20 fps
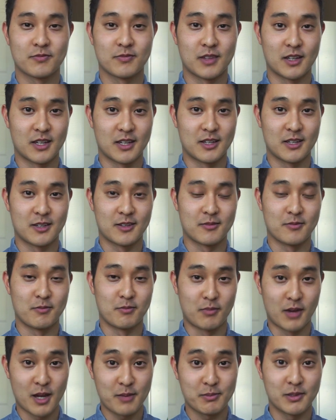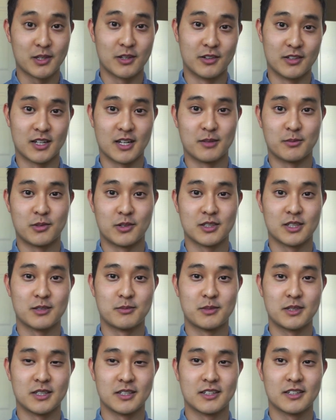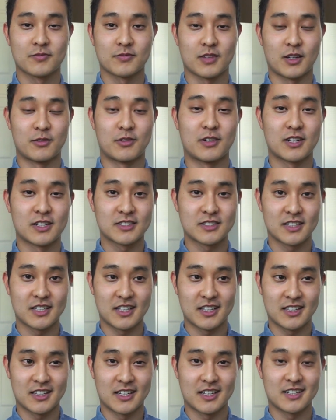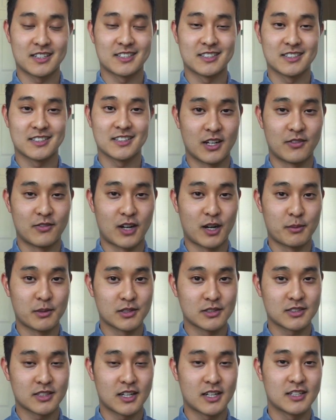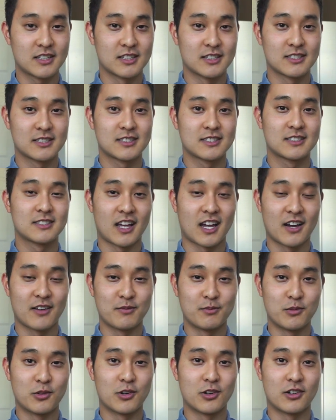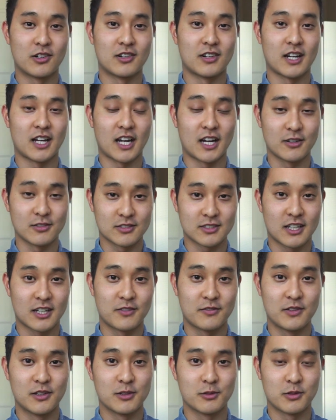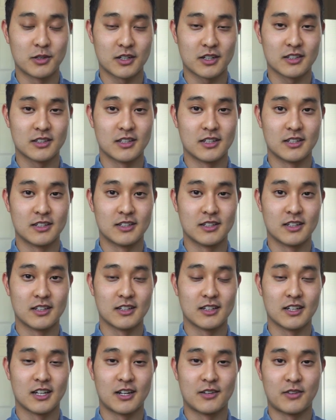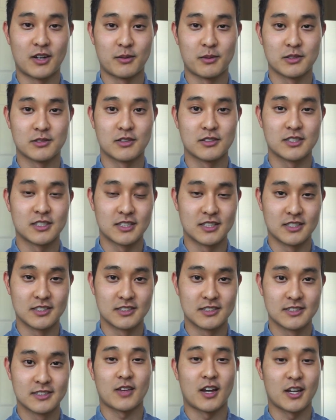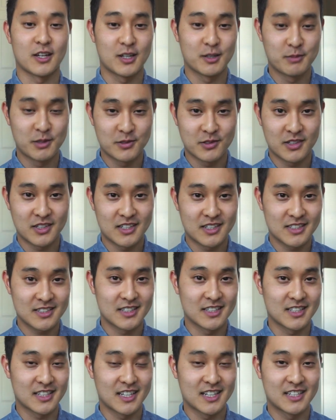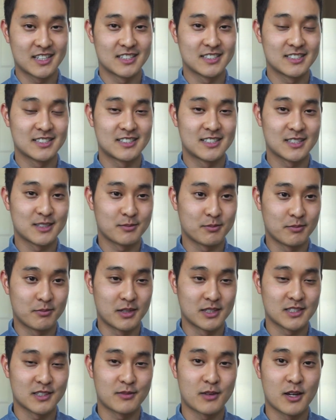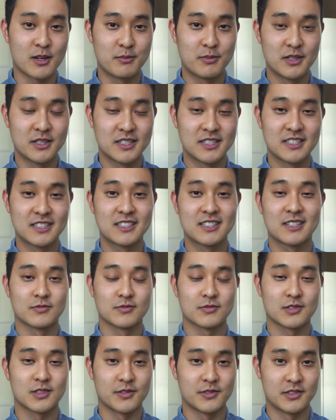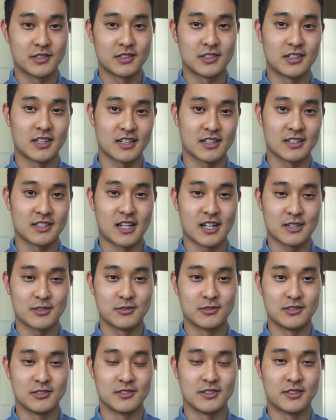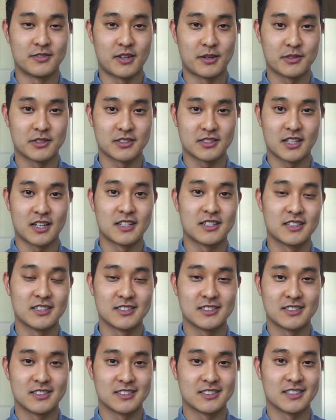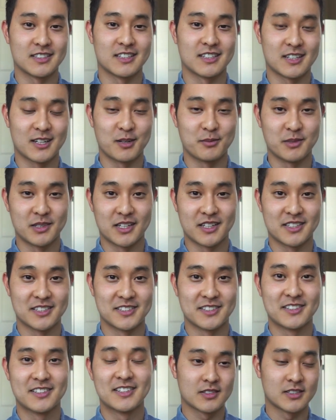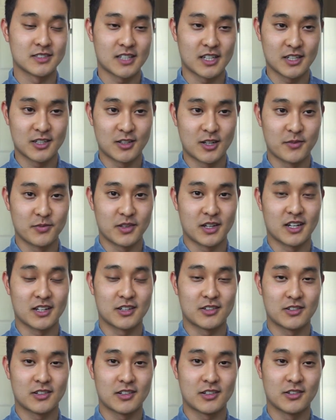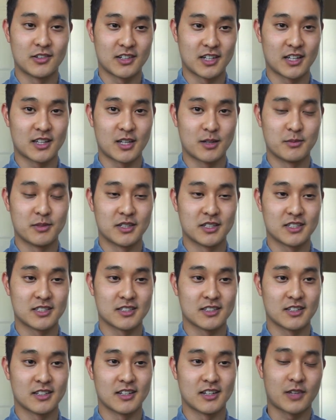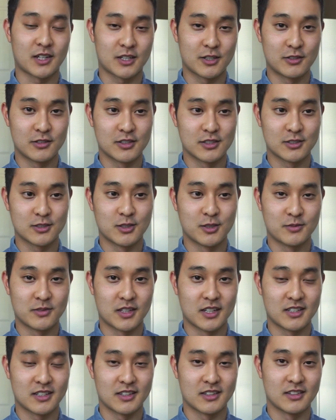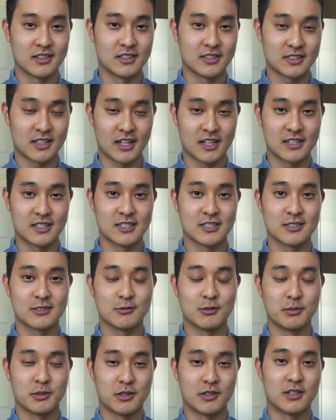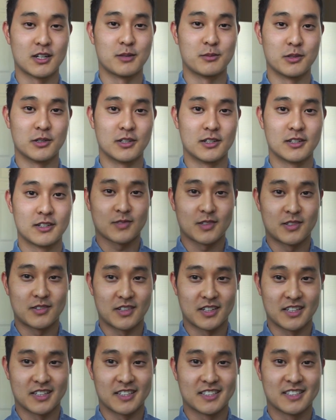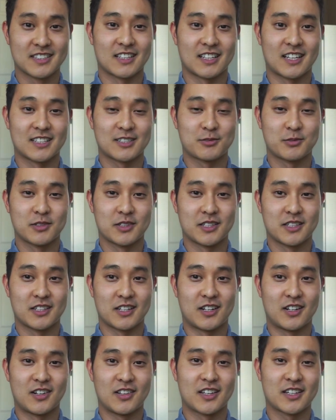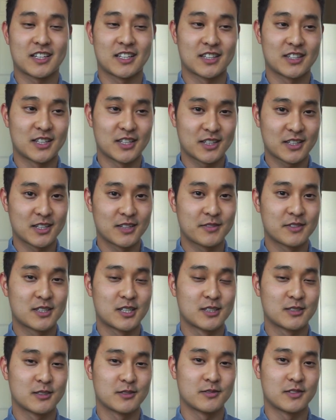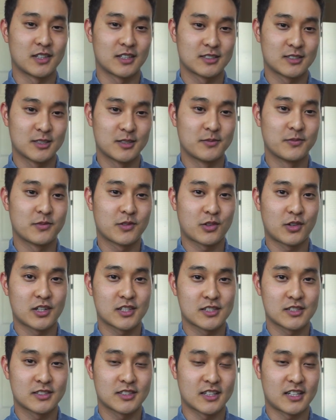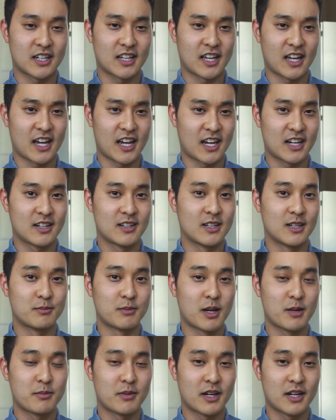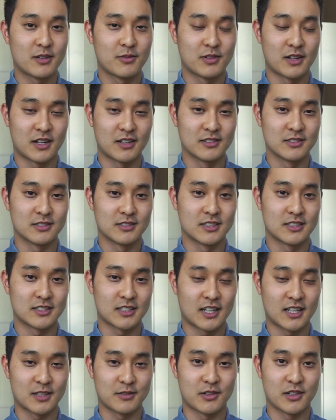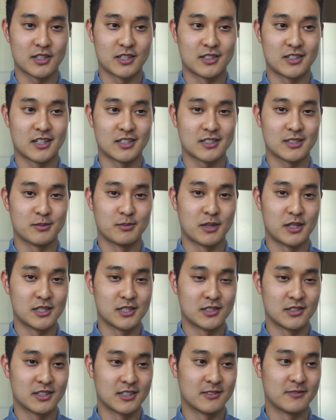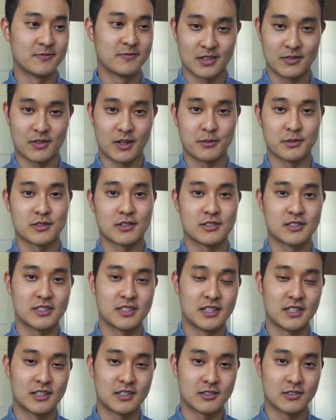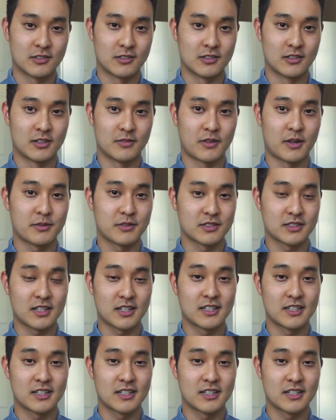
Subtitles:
they might be going out more than me. I want to say that environmental scientists have more outside field work than environmental engineers. I could be wrong. Again, this is just based on my opinion. So if you're like an actual environmental scientist, just like help me out here. Since I know I'm not going out that much, I can only assume that the scientists will be going out more. Alrighty, that's really all I can think of in terms of like some questions that I had in my mind when I was deciding whether or not to major in environmental engineering or environmental